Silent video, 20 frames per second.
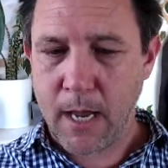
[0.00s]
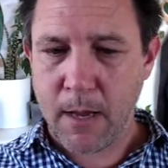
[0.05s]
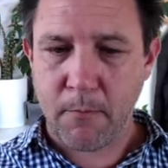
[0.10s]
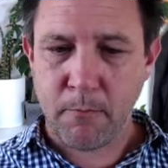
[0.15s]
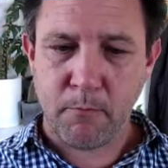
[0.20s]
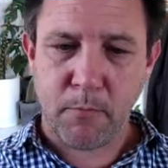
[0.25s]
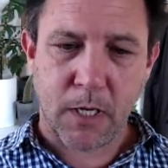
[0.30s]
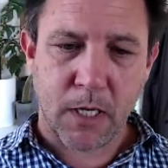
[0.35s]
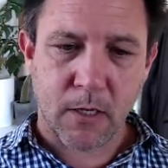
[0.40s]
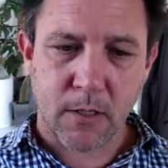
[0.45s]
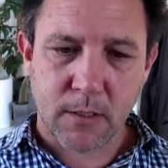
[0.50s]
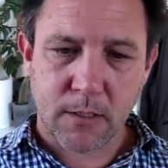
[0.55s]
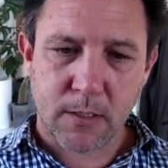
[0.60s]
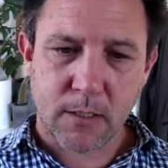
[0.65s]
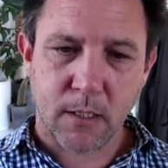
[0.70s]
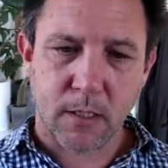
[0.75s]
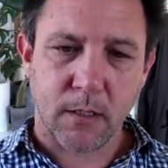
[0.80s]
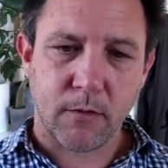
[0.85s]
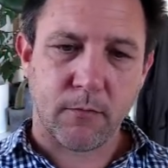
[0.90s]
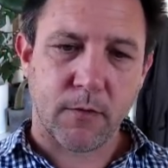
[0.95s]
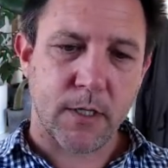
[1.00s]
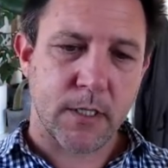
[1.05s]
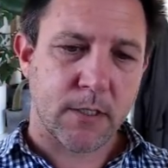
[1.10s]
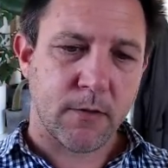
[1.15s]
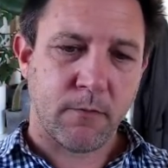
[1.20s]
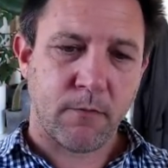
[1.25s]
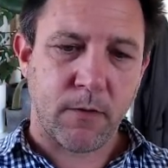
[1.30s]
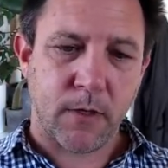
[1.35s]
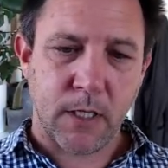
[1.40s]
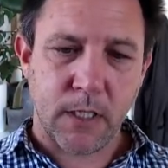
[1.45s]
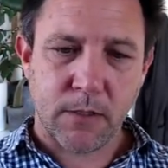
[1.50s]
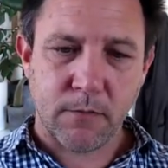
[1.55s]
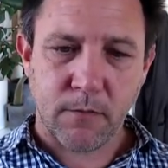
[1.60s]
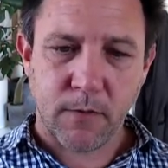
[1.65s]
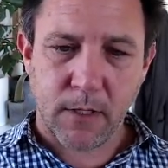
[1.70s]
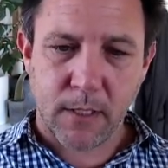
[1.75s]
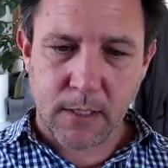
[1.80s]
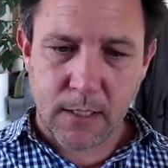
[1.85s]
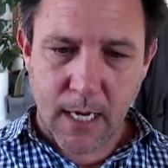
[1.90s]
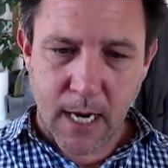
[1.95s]
because deliveries are finished for
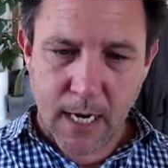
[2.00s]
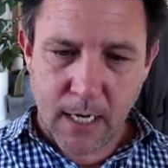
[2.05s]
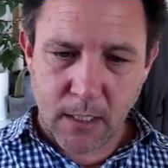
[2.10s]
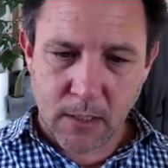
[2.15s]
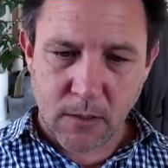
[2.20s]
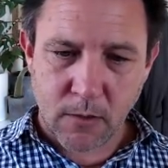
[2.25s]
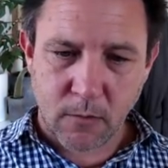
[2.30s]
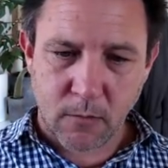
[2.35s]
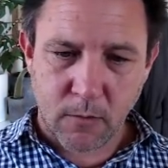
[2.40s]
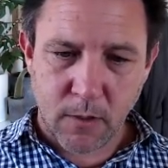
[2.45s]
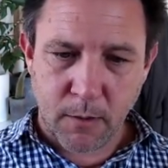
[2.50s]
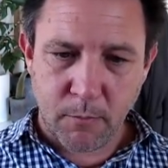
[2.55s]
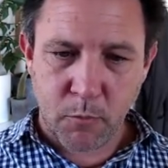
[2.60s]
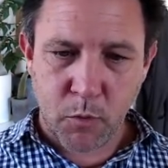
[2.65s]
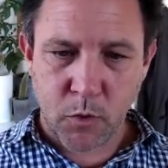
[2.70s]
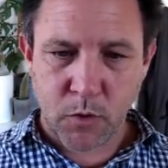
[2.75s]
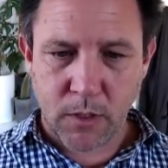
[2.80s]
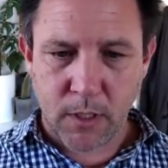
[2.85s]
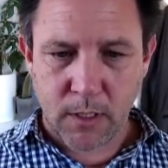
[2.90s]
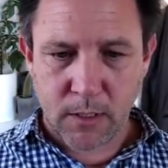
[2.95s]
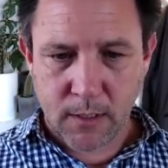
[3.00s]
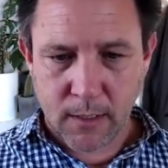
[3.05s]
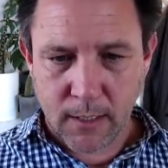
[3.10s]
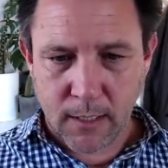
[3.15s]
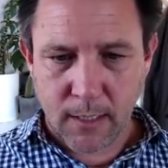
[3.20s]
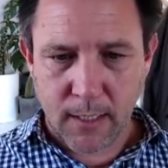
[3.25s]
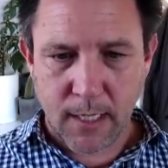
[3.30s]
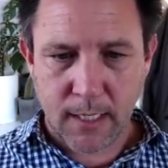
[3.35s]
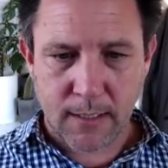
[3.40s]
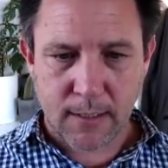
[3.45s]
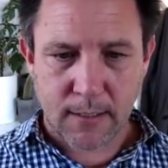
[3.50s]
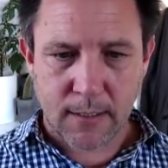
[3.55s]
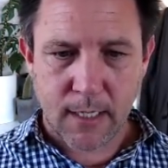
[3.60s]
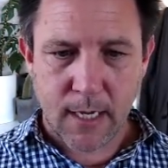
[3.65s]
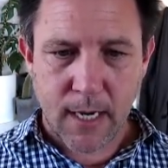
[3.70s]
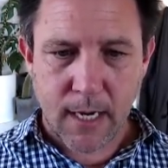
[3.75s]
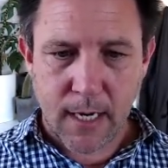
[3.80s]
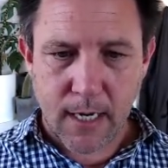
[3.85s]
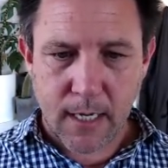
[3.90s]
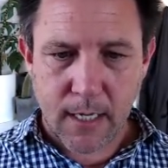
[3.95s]
the day, it's already pushing to the next
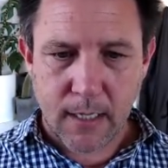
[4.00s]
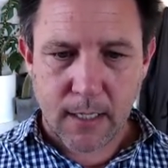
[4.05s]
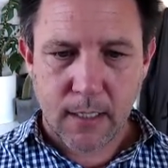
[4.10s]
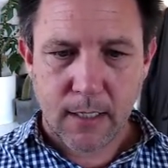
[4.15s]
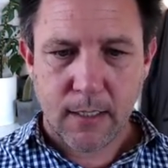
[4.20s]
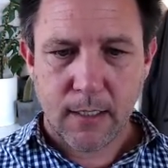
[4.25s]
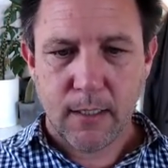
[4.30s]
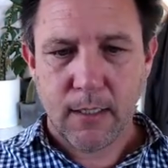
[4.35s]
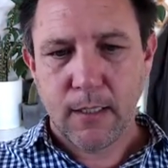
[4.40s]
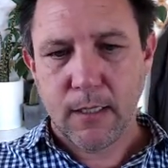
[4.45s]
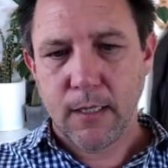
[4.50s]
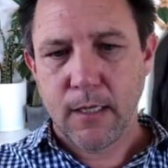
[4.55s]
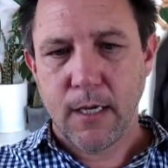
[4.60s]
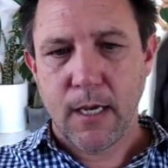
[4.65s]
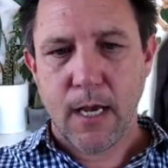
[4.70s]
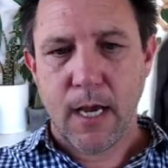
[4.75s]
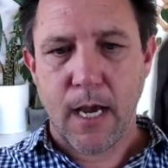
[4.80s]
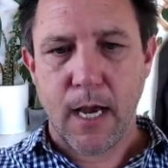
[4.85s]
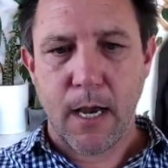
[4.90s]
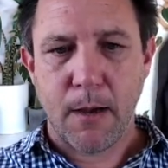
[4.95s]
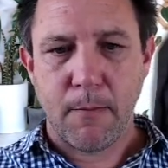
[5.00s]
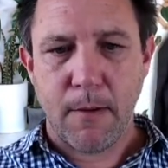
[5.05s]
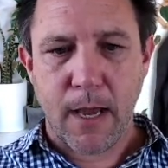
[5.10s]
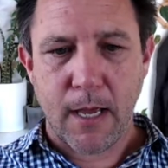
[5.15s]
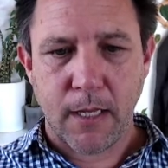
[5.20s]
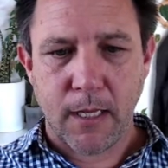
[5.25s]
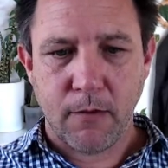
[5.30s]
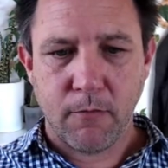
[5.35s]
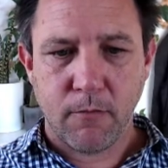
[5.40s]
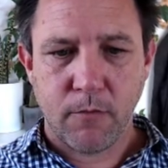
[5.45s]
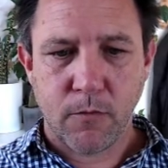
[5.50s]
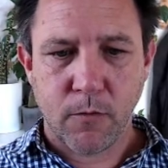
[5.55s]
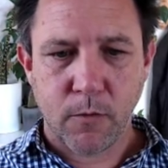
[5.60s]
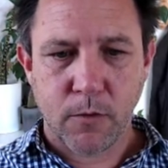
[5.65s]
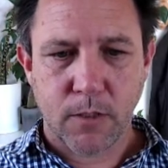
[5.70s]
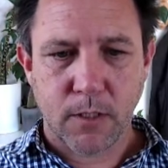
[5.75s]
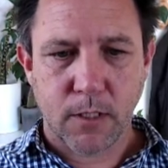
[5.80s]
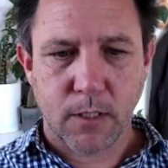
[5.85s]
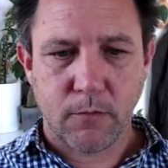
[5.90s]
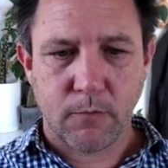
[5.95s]
day. And then for
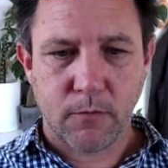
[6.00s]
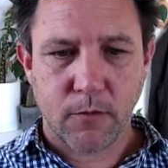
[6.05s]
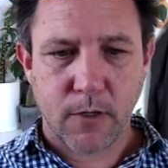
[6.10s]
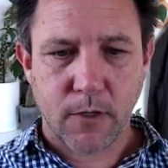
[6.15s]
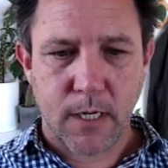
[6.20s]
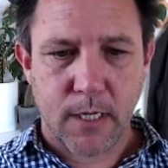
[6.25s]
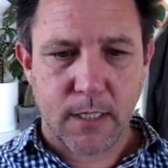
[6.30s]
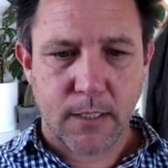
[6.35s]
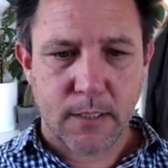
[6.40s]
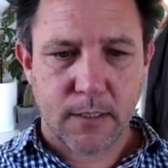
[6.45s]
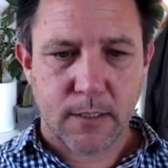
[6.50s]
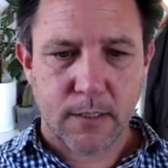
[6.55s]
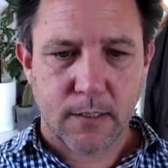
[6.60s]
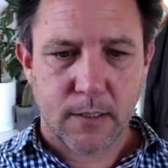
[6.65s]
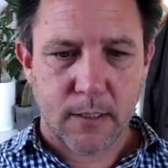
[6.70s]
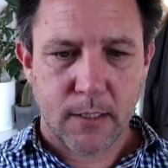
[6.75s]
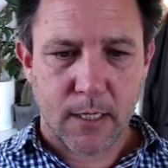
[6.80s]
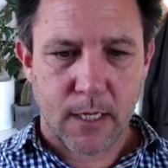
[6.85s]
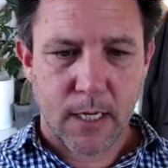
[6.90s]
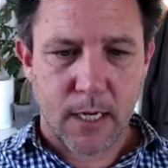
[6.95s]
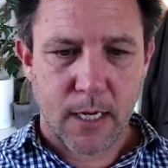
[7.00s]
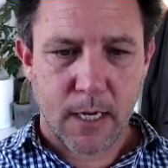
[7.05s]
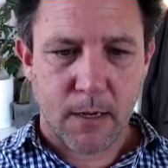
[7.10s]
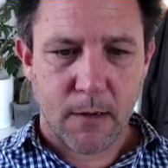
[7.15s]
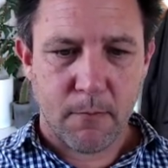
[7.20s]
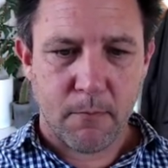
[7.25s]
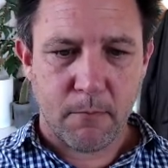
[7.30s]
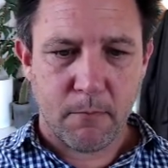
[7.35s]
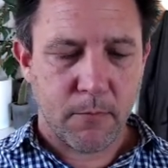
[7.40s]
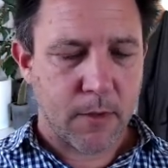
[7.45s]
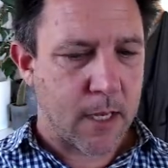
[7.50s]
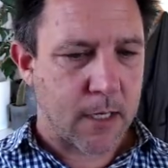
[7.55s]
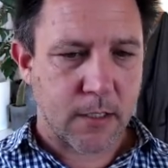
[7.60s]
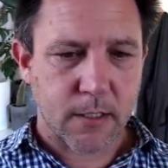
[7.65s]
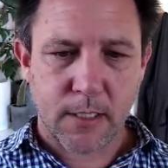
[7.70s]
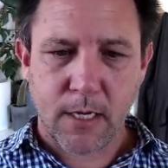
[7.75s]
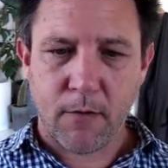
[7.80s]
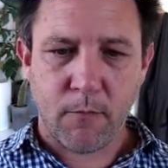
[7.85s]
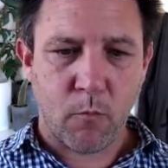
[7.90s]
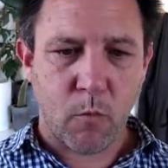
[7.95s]
deliveries, they
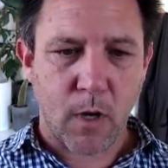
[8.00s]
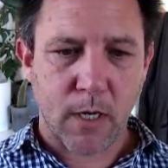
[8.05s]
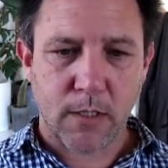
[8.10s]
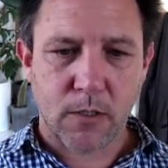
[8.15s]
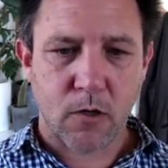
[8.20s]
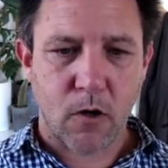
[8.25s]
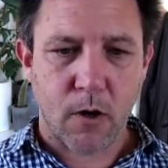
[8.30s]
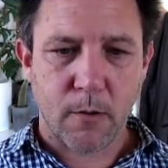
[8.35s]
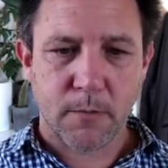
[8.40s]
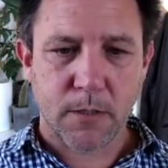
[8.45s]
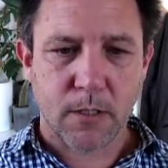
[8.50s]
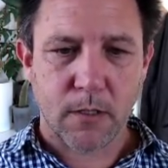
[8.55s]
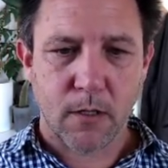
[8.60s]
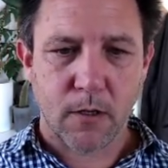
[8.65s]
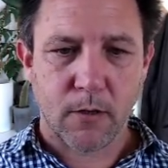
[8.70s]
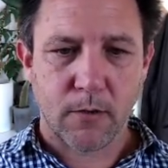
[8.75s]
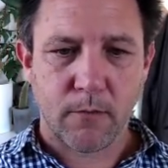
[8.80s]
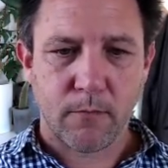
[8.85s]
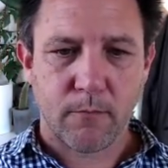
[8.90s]
just have one time slot.